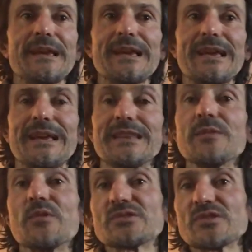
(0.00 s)
And he
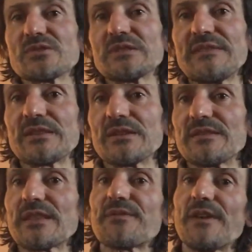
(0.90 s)
was also living not
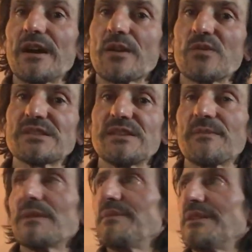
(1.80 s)
that far. He was living
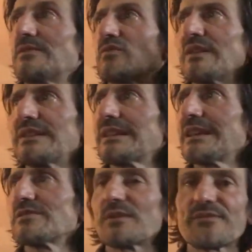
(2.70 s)
maybe 20
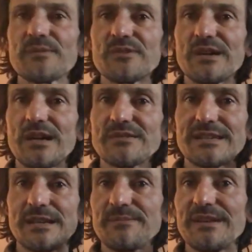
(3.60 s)
km away from the house I
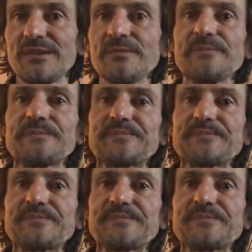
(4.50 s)
am now.